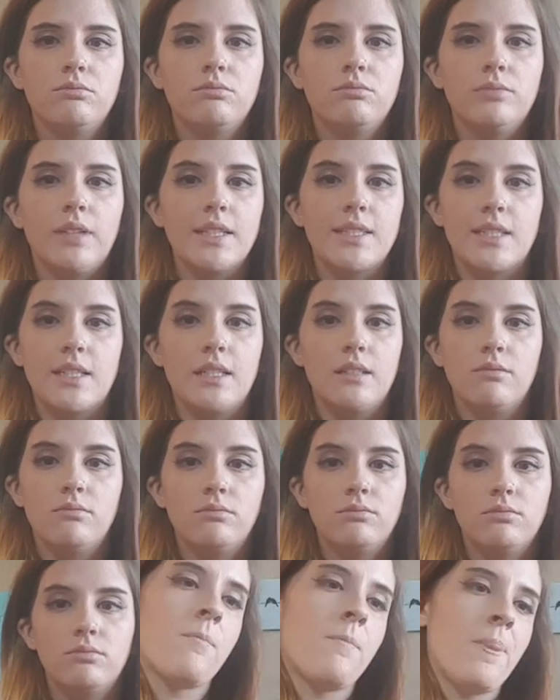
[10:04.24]
That's it.
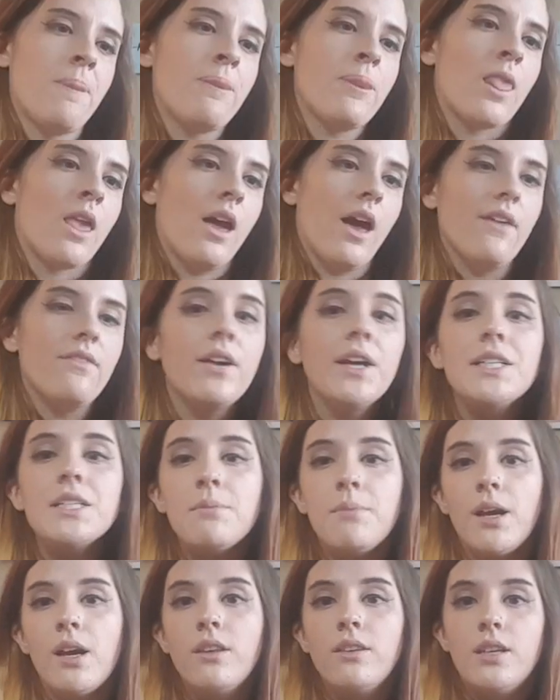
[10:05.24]
I find it
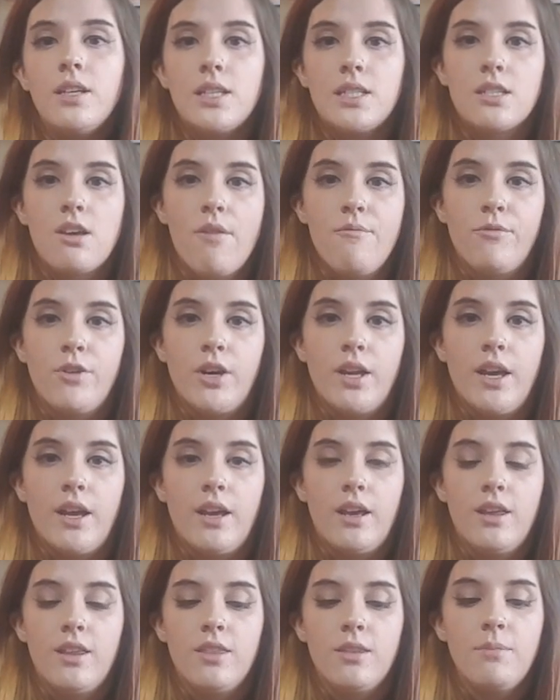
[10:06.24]
mildly
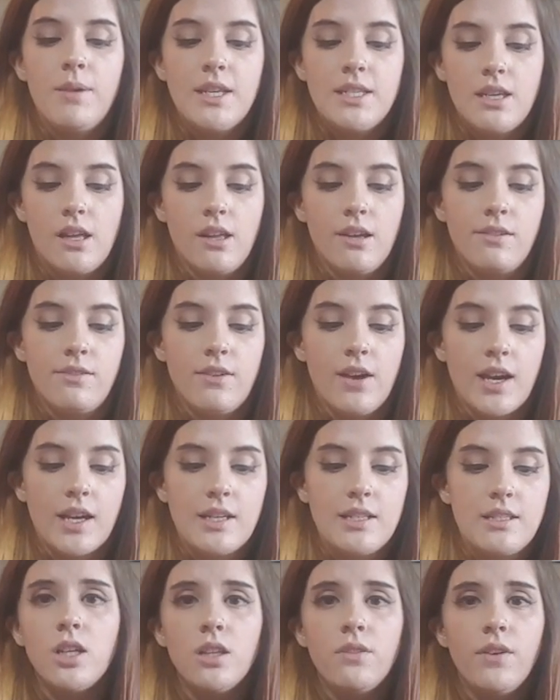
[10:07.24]
discomforting, the Mandela
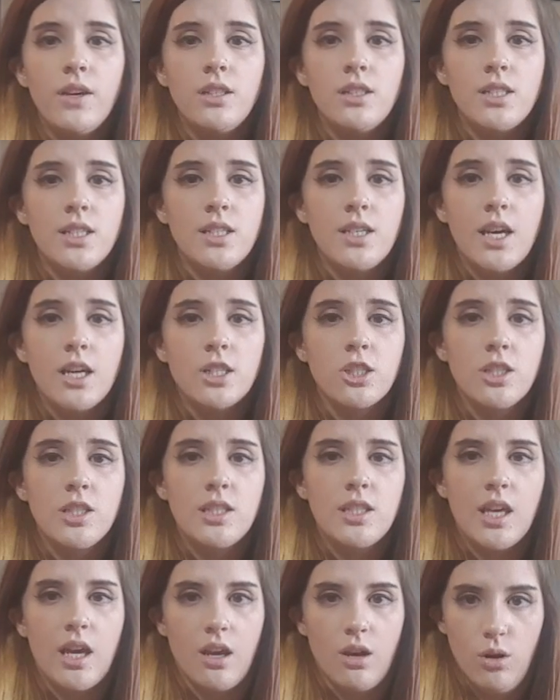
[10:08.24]
effect. Darth Vader didn't actually
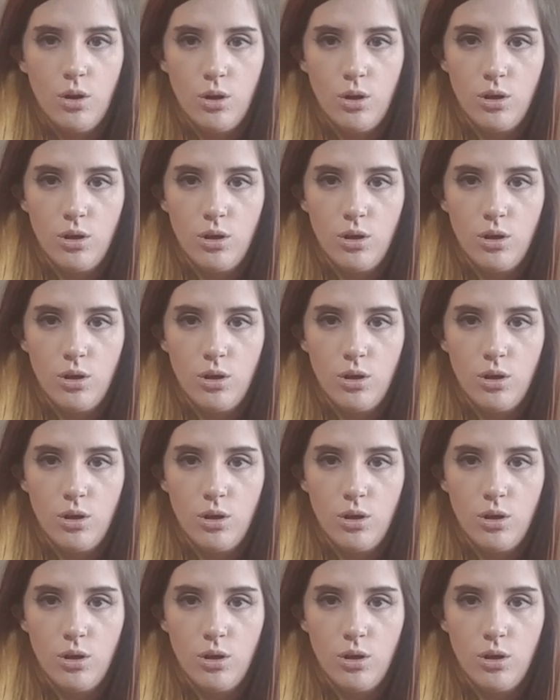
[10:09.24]
say,